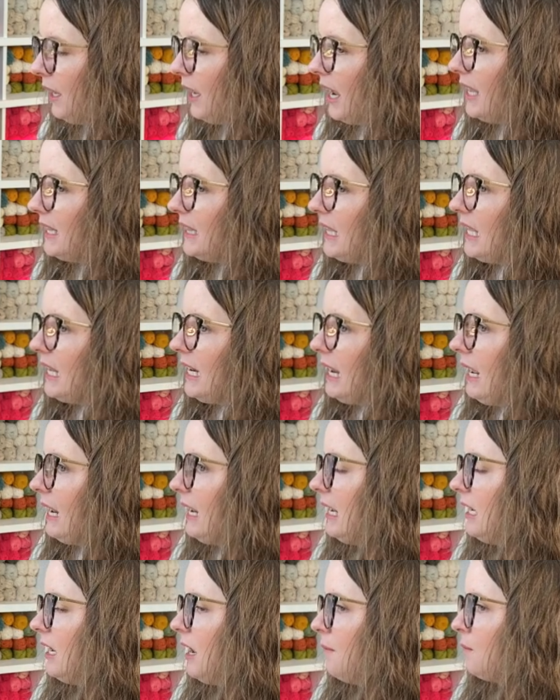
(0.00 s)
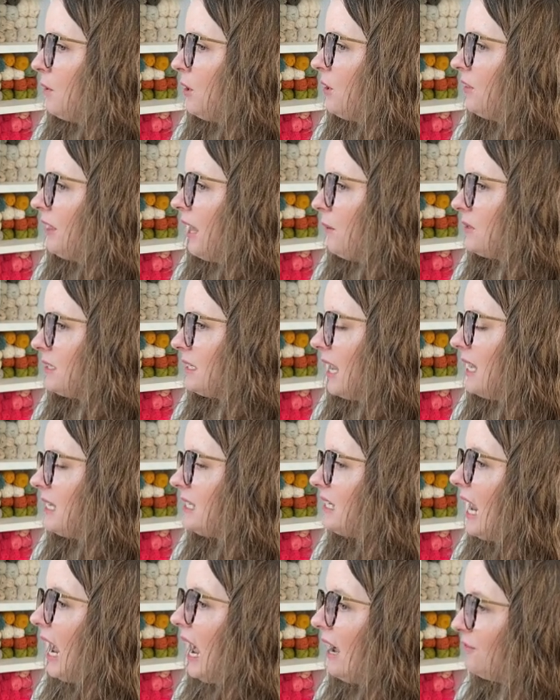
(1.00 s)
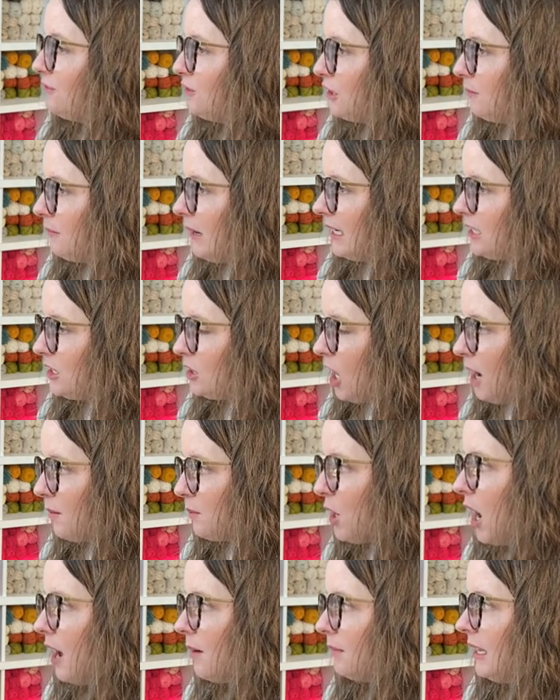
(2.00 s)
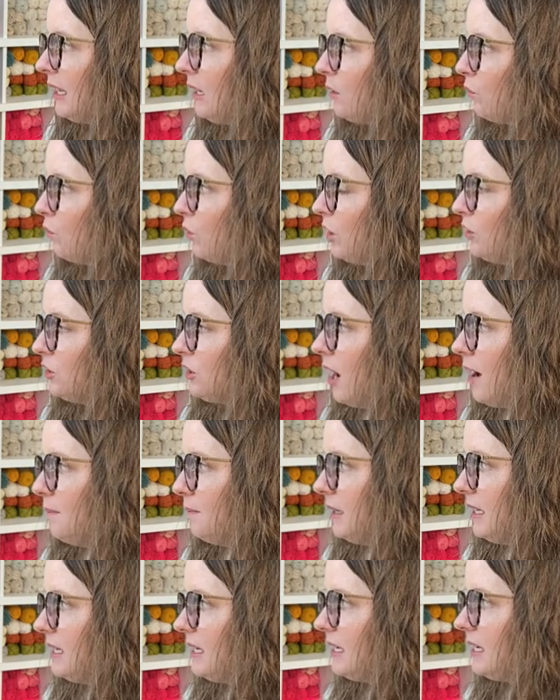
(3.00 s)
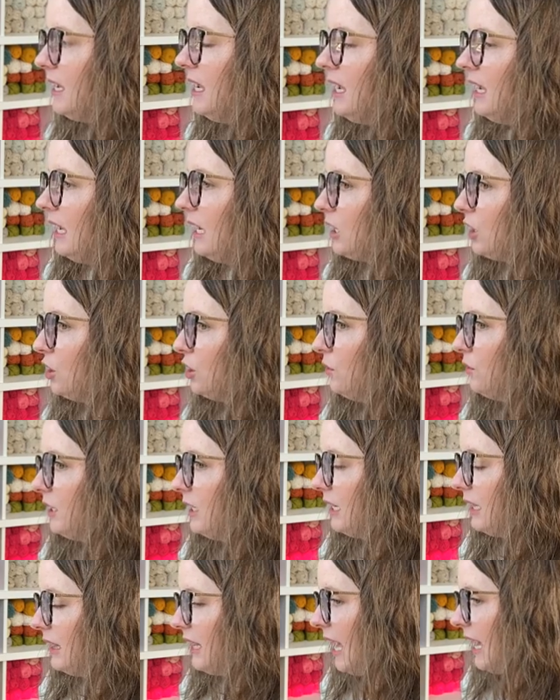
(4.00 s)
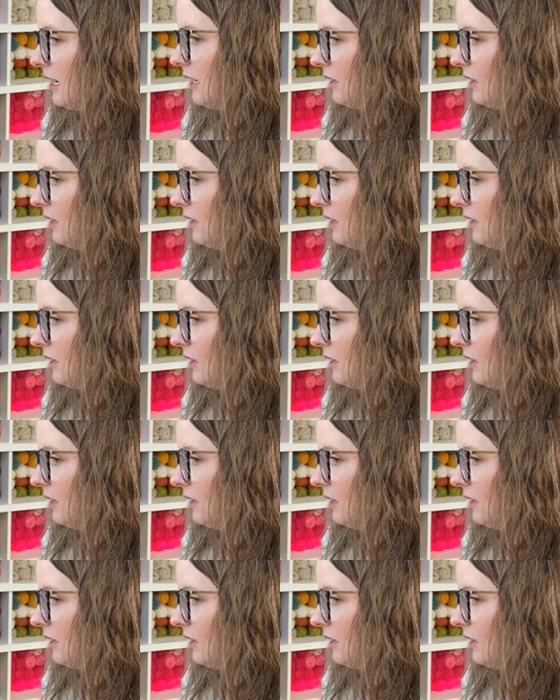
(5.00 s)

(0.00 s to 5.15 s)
and then any number that was guessed after my stop comment will not be included in that